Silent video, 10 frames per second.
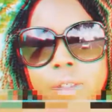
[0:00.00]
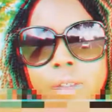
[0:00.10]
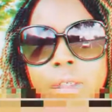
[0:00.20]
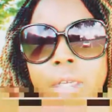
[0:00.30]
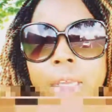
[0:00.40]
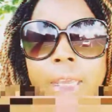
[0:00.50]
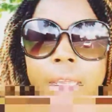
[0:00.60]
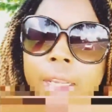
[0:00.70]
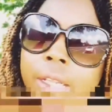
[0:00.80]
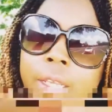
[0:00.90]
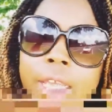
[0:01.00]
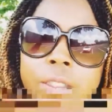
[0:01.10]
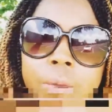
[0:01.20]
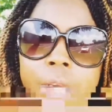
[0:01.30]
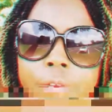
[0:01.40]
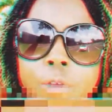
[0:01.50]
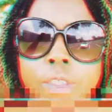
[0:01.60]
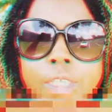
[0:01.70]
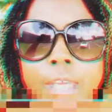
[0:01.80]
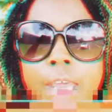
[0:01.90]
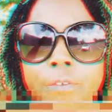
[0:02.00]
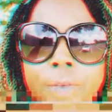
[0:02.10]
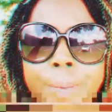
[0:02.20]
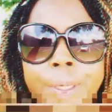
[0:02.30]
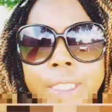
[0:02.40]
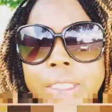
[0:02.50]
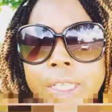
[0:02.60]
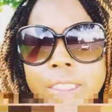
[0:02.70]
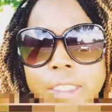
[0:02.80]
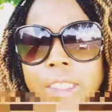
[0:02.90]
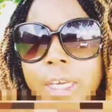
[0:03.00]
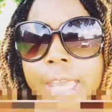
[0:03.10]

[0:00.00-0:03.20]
other. And then guess what? If you still got a family that's